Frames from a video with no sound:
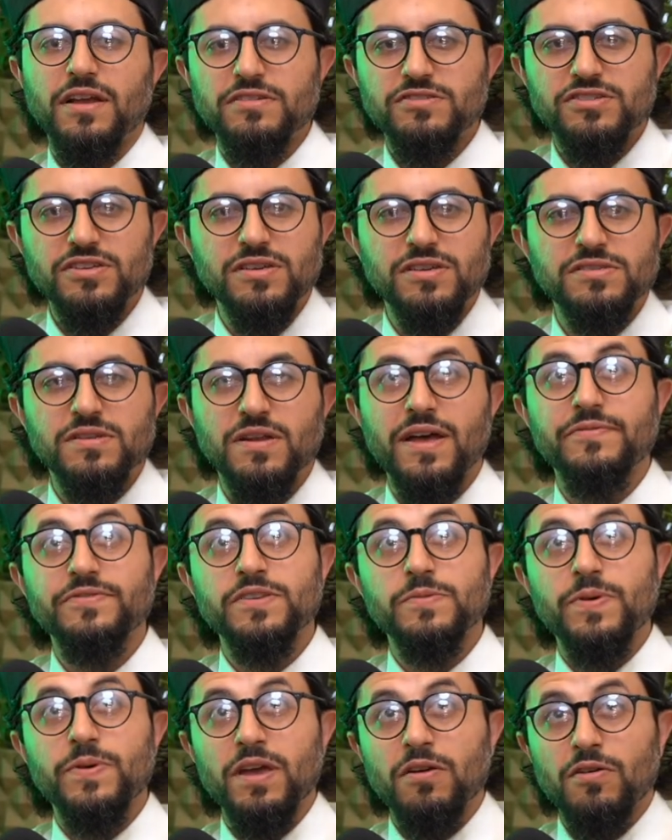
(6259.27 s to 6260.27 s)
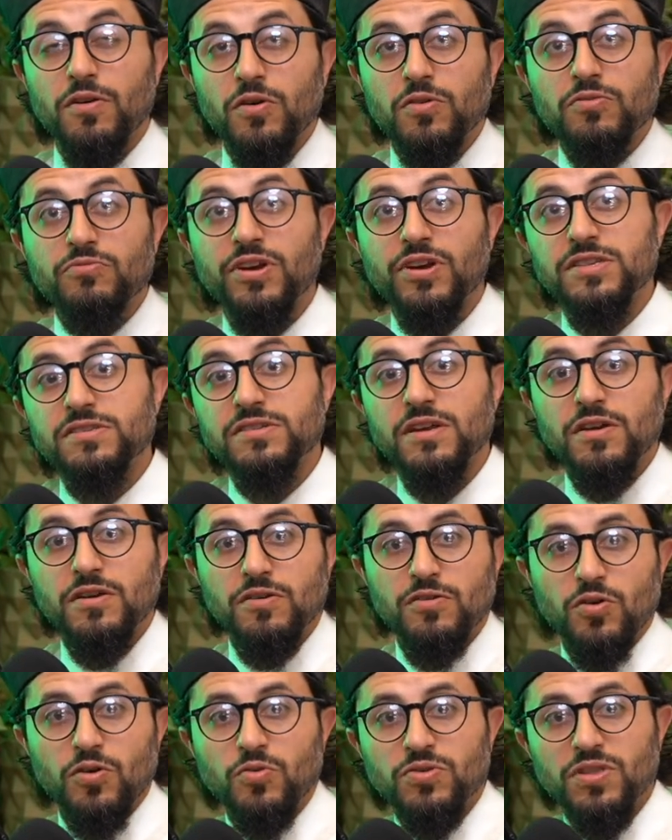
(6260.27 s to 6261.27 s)
She doesn't have to pay her own rent,
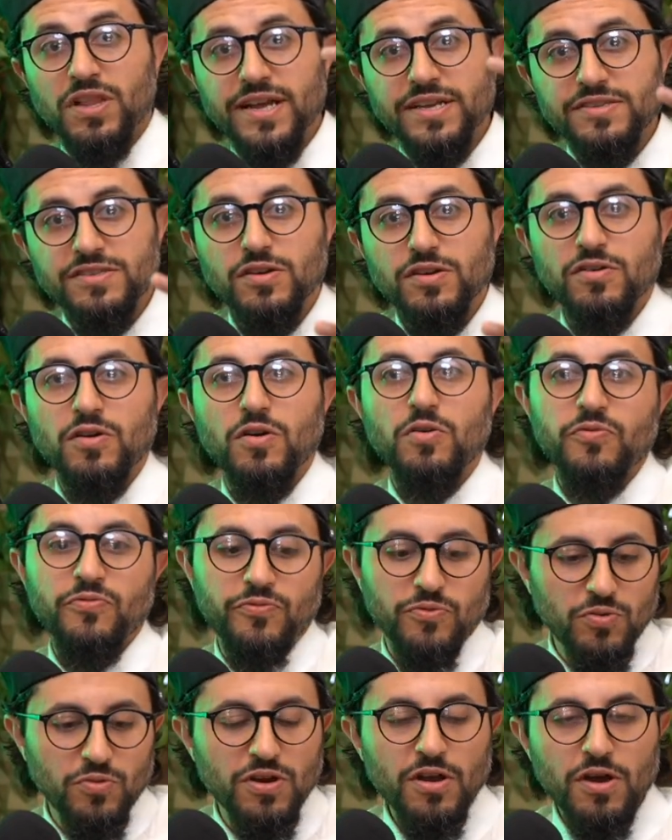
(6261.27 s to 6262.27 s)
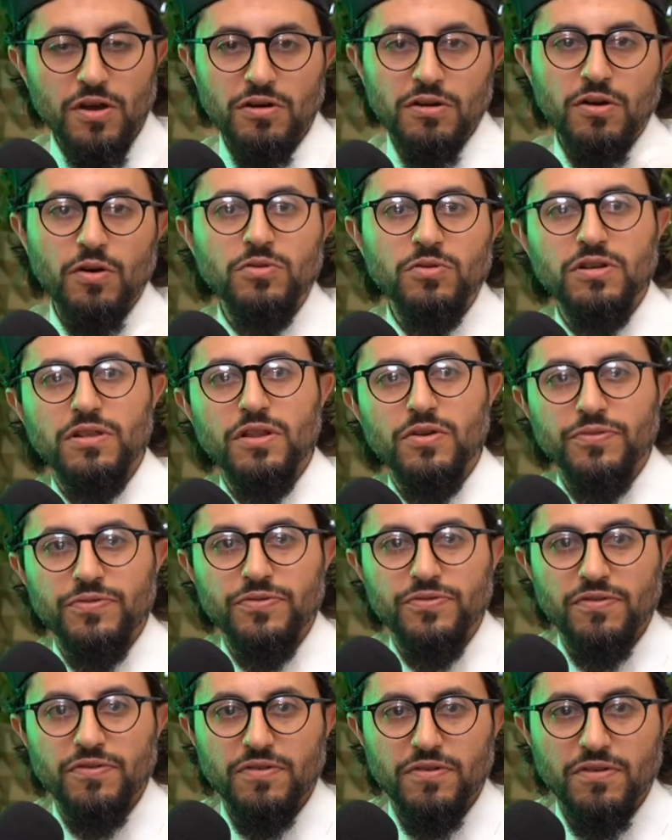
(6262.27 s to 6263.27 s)
her own lights, her own food, her own
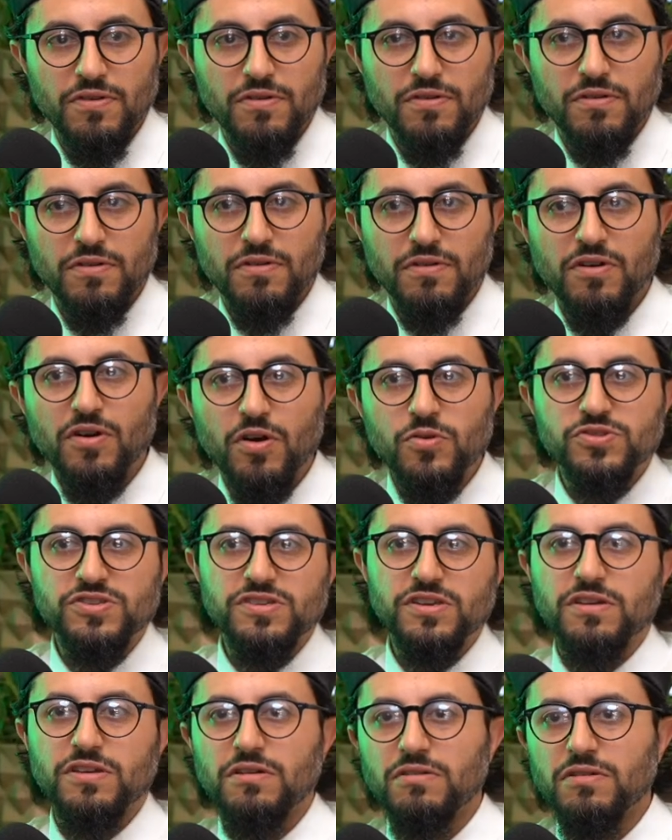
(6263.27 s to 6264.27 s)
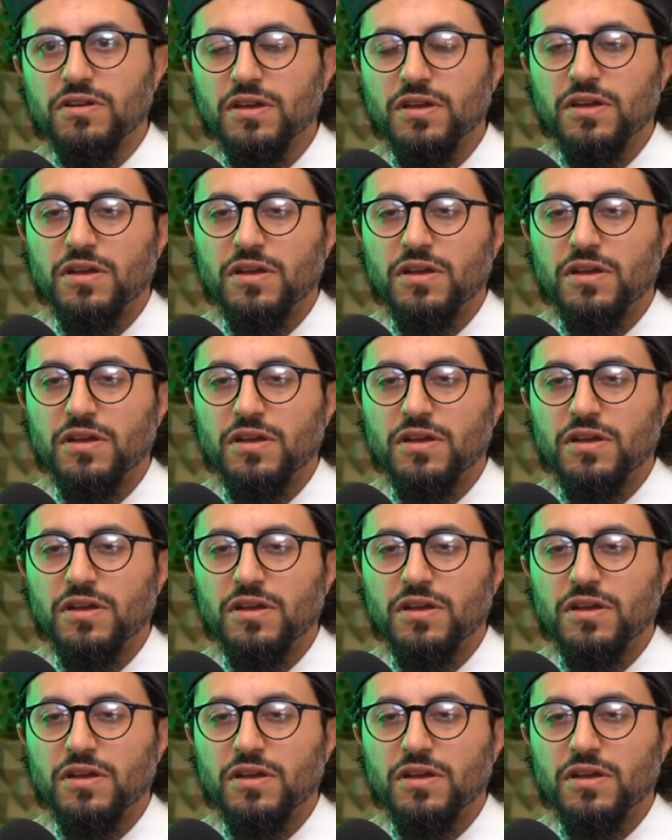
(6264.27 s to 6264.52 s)
clothes, her own security.